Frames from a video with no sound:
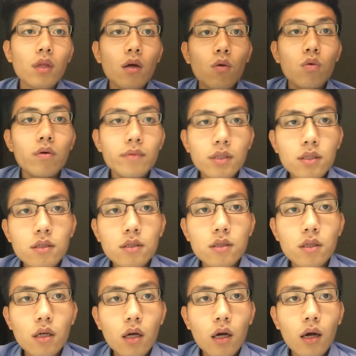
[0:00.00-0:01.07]

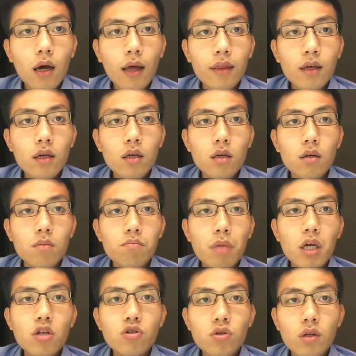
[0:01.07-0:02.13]
Women's, I think
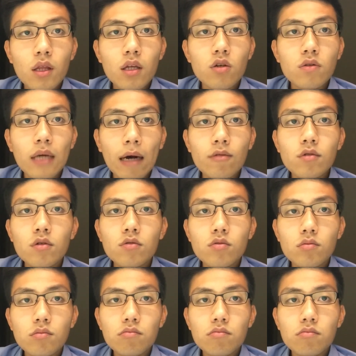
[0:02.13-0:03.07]
making sure that you download